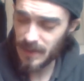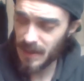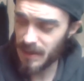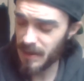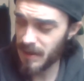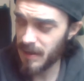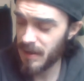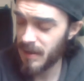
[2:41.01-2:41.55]

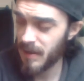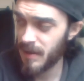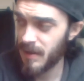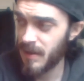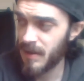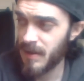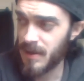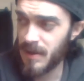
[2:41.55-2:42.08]
I
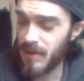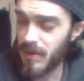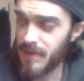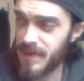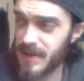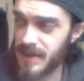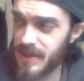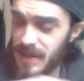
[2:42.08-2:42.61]

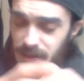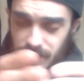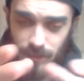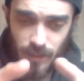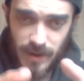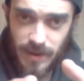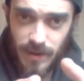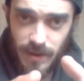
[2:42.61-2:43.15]
think, yeah, the
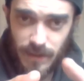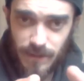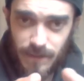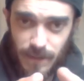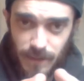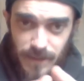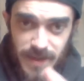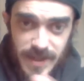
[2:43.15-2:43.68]
winner
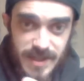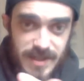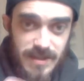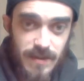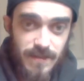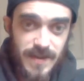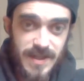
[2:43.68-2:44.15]
of this